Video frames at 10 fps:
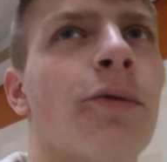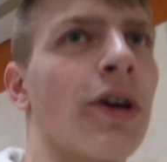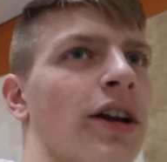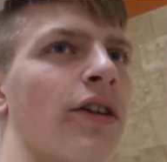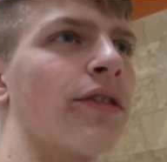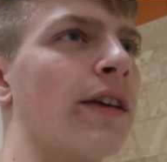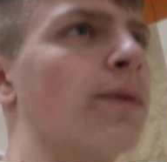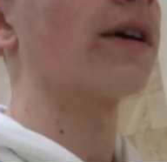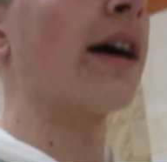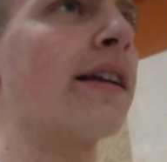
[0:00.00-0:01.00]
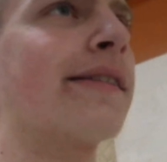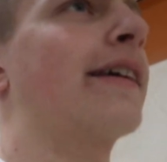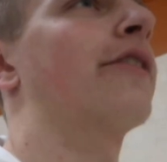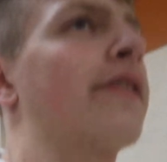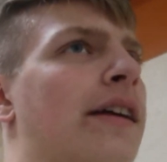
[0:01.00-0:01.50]
We're gonna go see what kind of
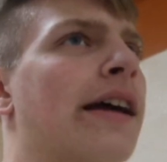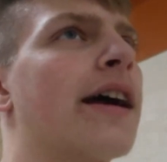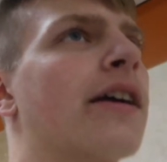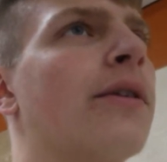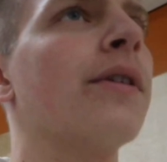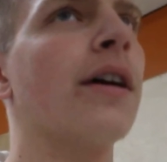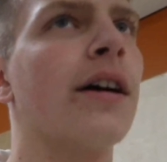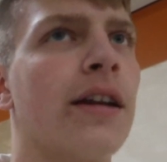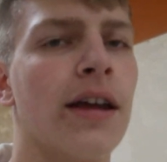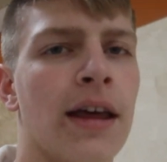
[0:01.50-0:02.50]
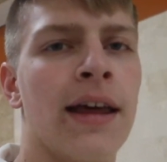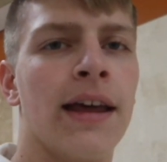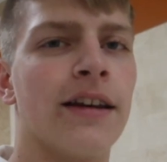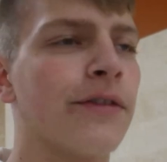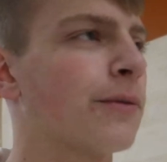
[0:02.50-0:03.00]
sales they got going on
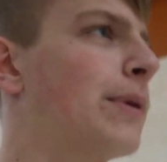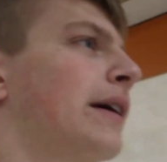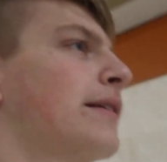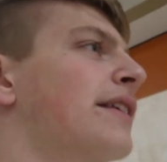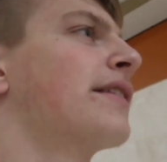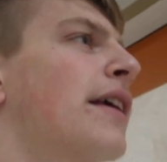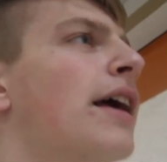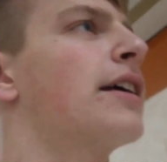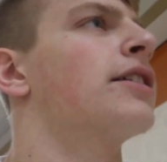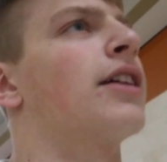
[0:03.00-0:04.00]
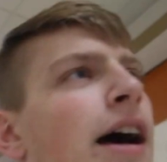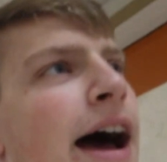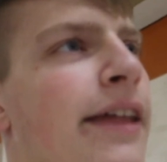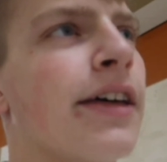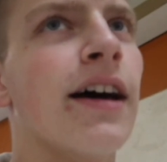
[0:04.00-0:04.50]
in different places. You know,
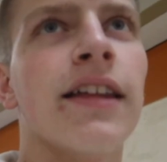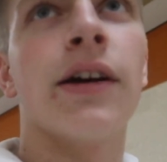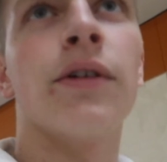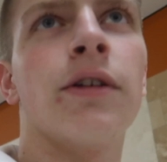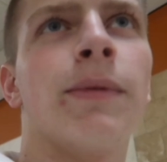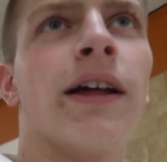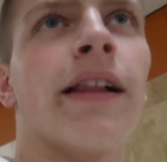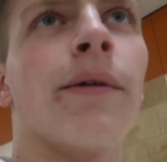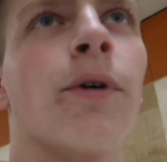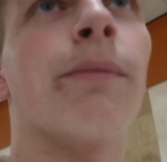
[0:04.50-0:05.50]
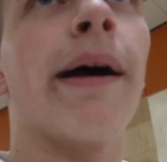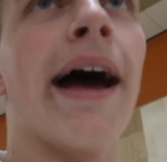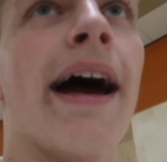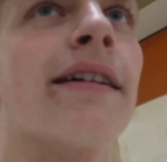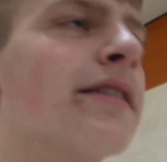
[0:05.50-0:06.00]
I thought it would be a lot more
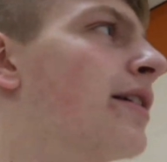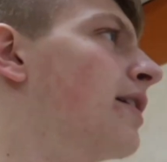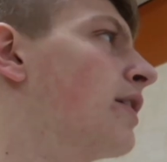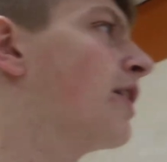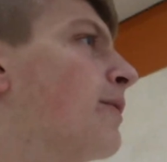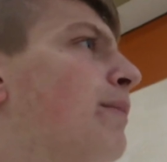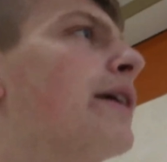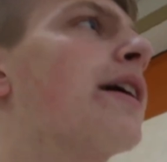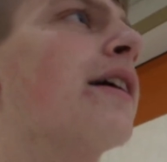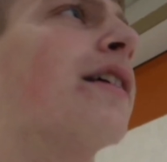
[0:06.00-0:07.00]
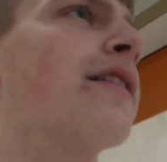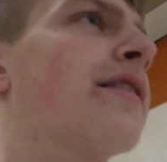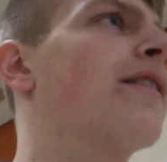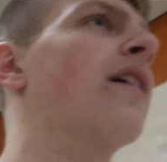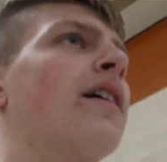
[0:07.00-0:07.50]
packed
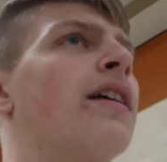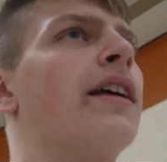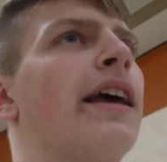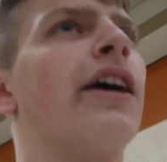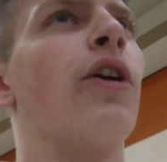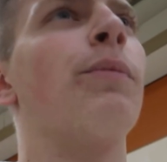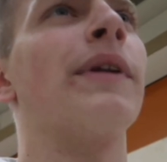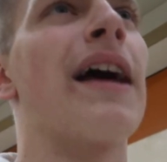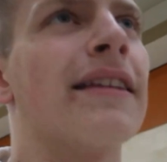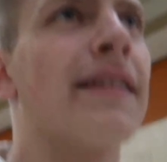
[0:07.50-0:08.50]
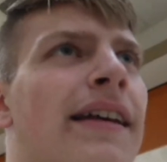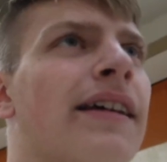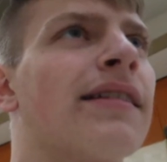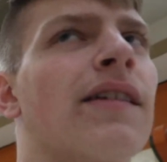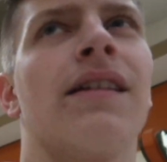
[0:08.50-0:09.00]
because it opened at
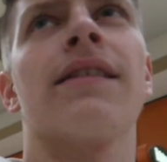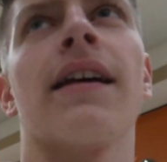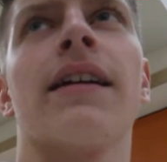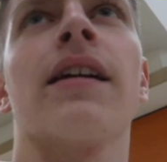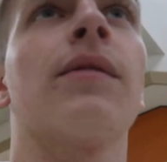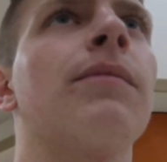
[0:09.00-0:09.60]
six and it's like